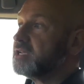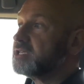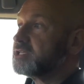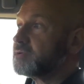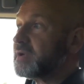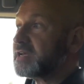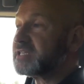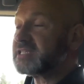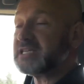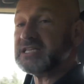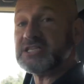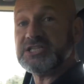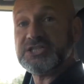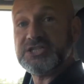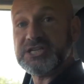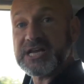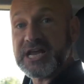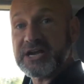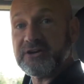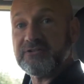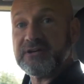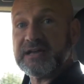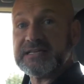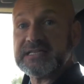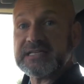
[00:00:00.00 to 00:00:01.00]
to actually
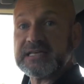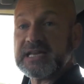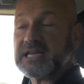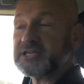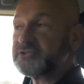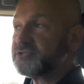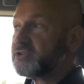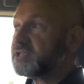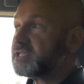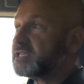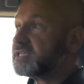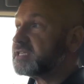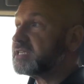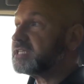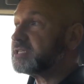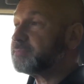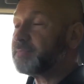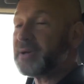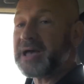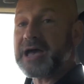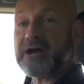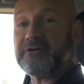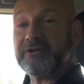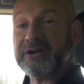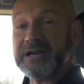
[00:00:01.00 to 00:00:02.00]
generate electricity to
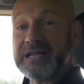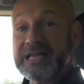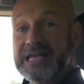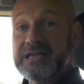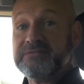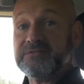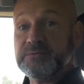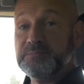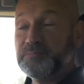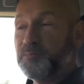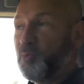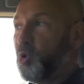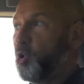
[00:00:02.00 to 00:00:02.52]
power an even